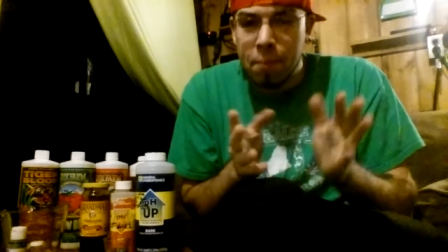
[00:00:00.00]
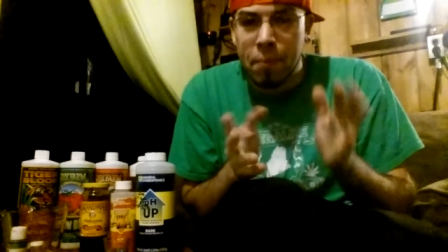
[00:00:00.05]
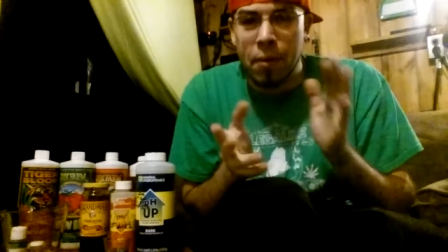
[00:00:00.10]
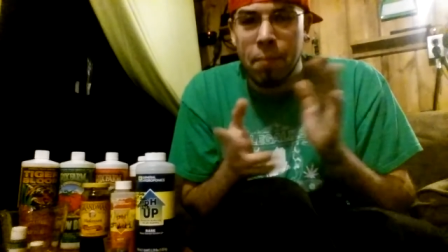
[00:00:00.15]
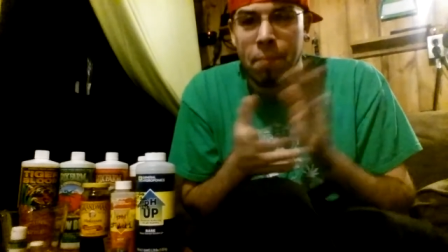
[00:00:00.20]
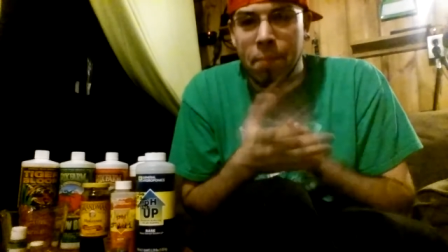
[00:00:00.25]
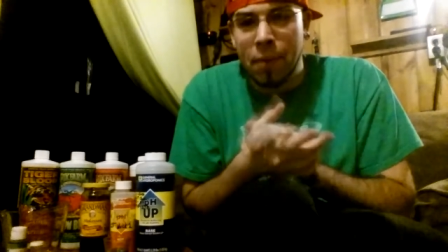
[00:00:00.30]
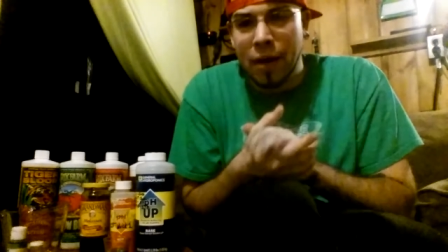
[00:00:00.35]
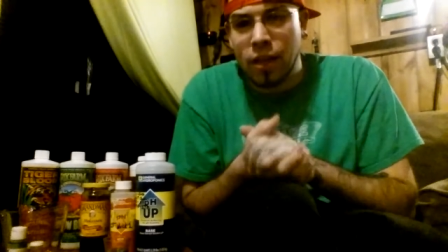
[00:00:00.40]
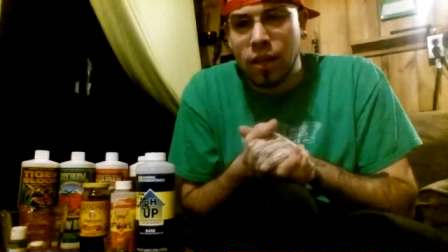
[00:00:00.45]

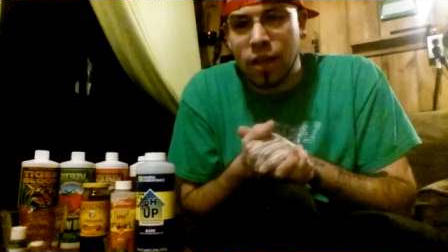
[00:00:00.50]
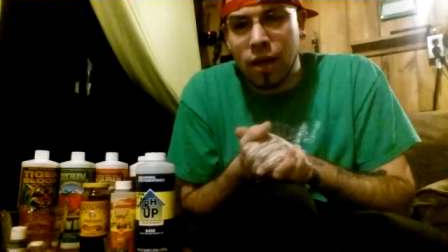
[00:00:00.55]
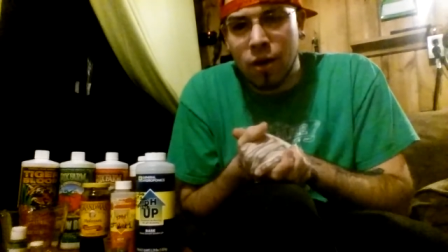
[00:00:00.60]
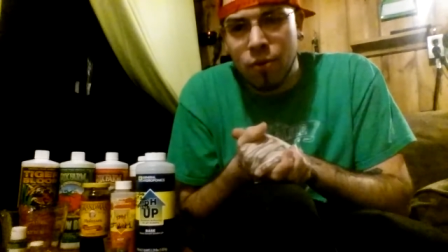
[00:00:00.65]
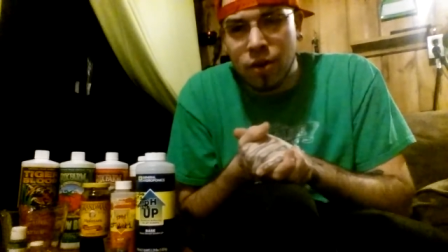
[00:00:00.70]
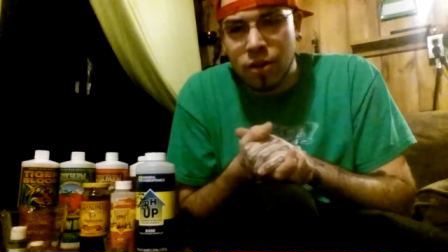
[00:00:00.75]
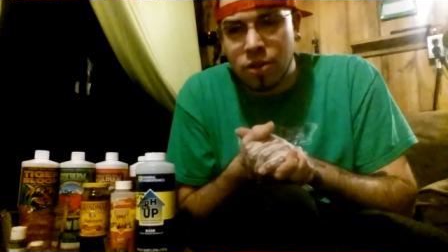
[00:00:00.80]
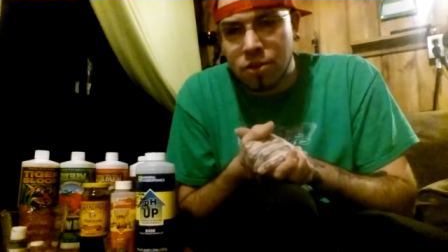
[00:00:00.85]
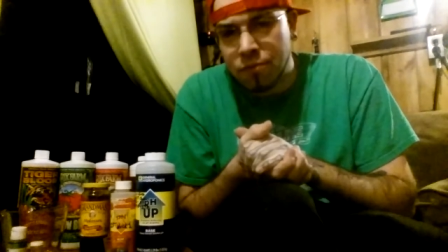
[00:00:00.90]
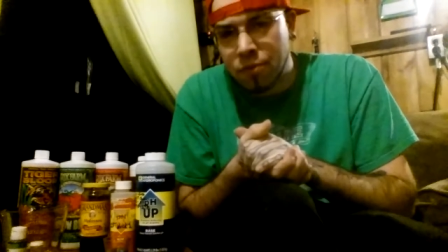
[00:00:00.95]
but mainly I
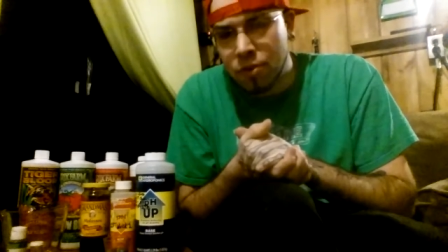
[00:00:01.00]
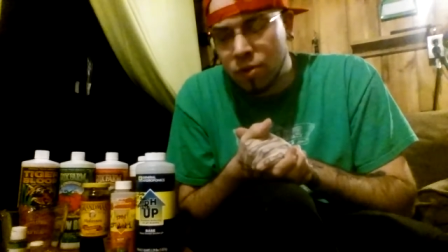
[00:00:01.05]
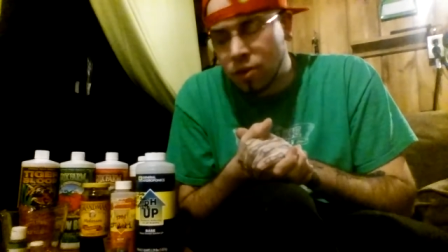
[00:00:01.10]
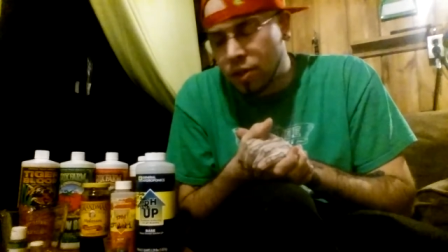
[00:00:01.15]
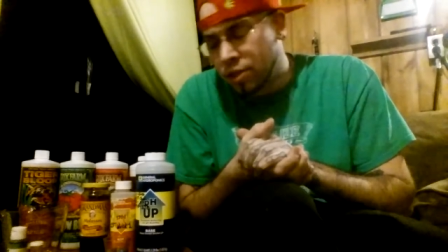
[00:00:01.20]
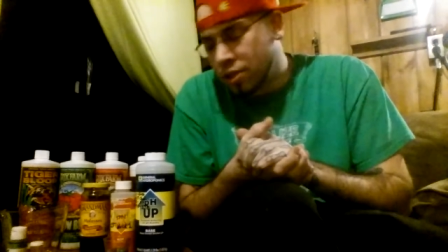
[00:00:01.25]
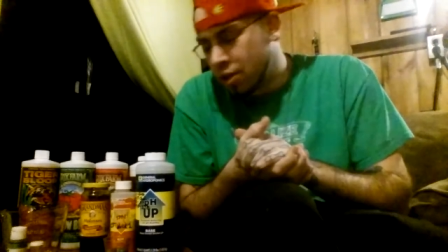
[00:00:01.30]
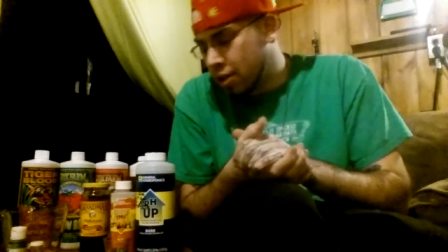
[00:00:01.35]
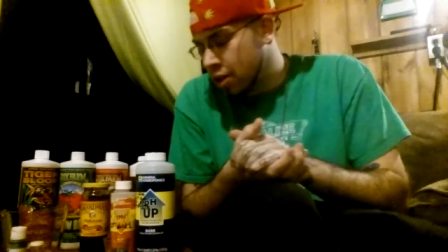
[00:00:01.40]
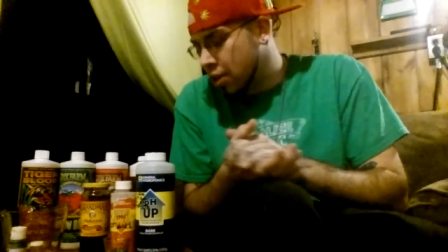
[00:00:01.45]
wanted to
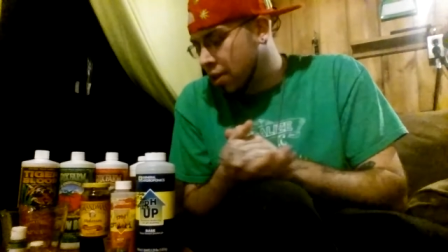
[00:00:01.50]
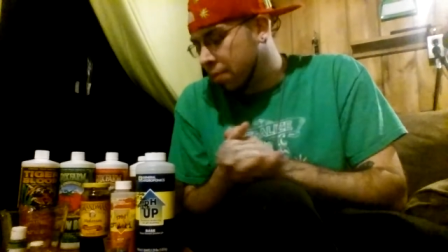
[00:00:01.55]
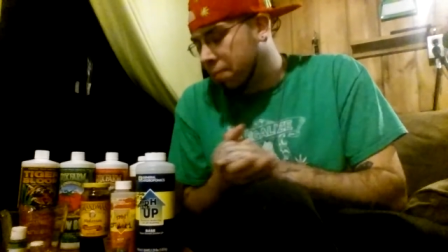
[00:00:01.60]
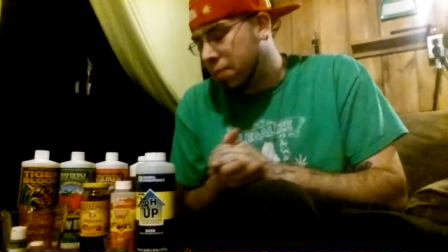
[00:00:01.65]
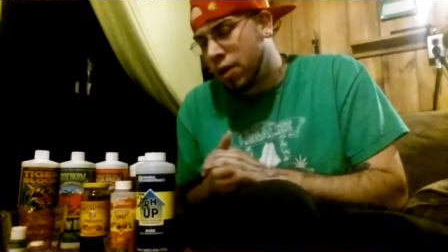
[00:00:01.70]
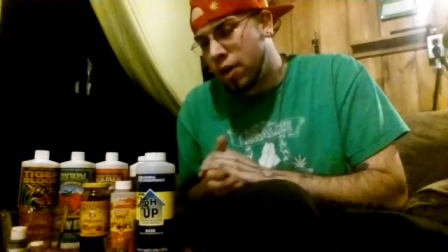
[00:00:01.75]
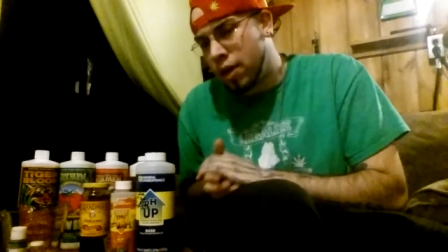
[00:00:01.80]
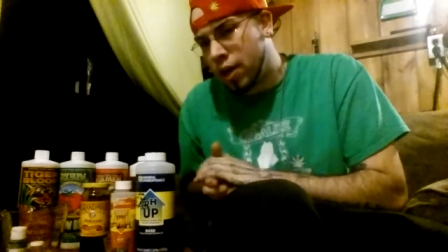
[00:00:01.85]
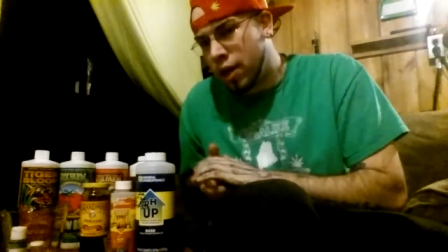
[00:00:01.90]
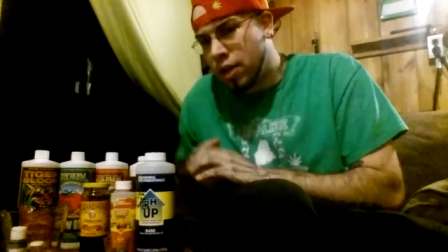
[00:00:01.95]
focus on the
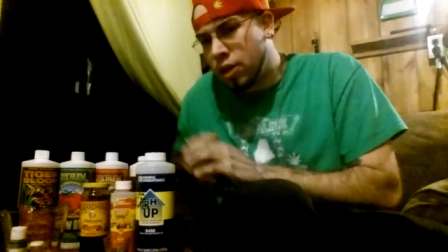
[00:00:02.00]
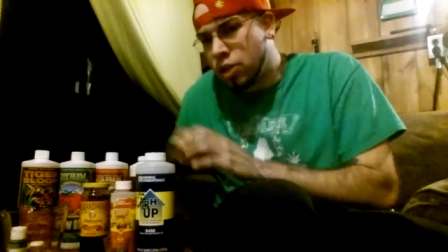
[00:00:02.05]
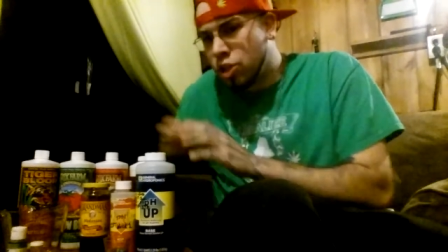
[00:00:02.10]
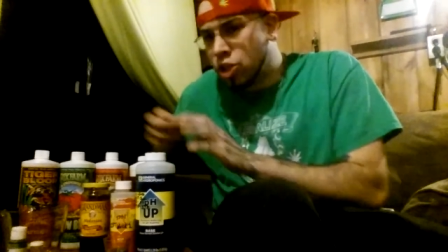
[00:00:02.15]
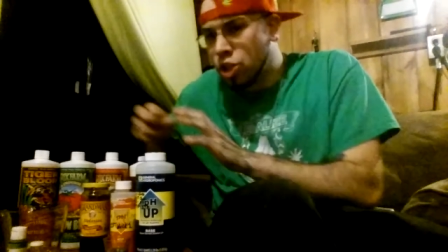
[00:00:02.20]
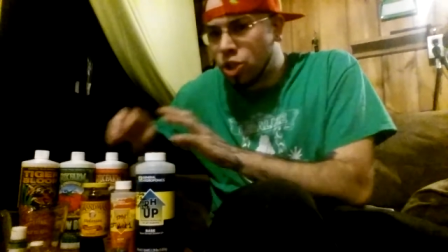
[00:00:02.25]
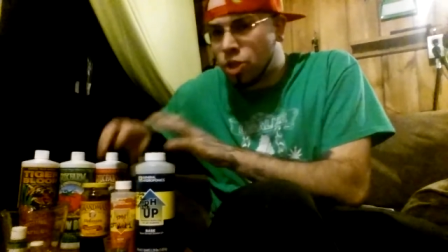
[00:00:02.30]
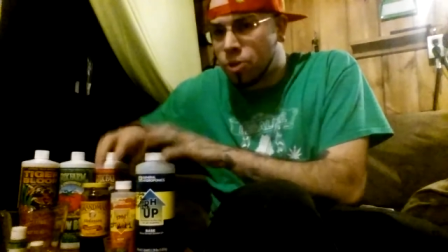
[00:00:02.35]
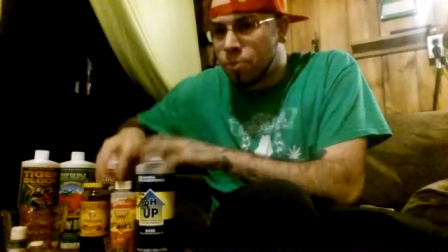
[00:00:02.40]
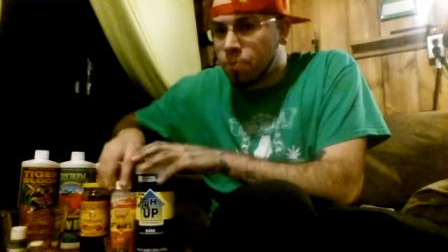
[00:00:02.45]

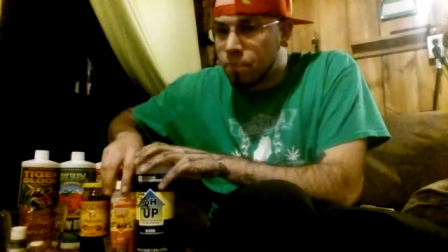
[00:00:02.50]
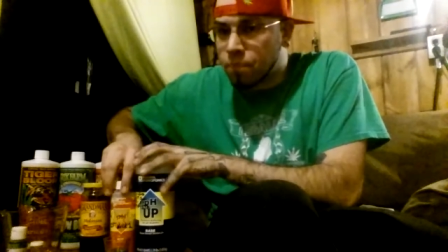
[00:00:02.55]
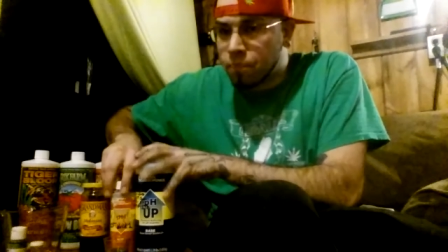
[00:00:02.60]
pH.